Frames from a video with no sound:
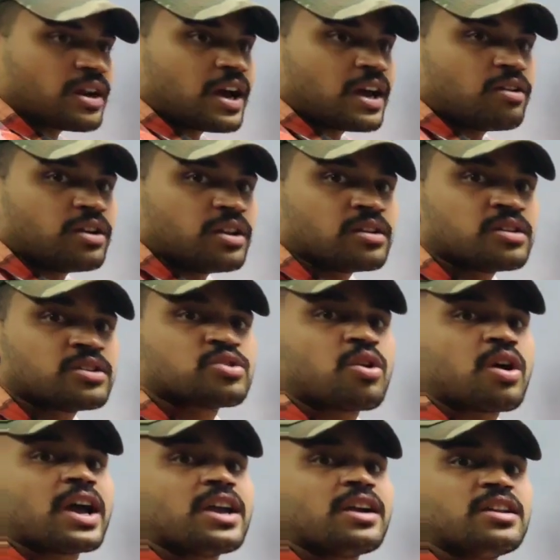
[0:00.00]
iodine? So
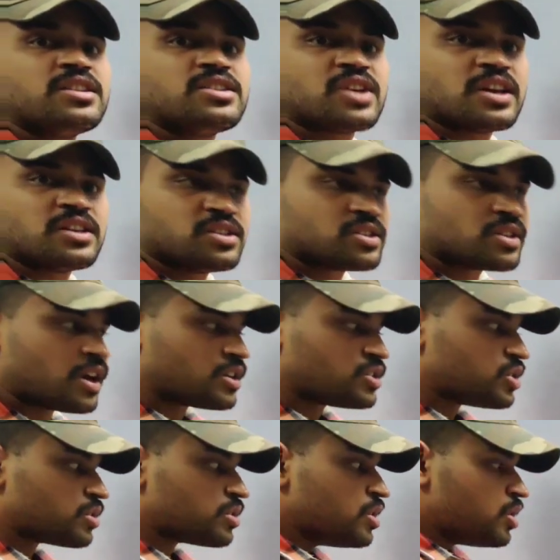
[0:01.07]
iodine size is larger.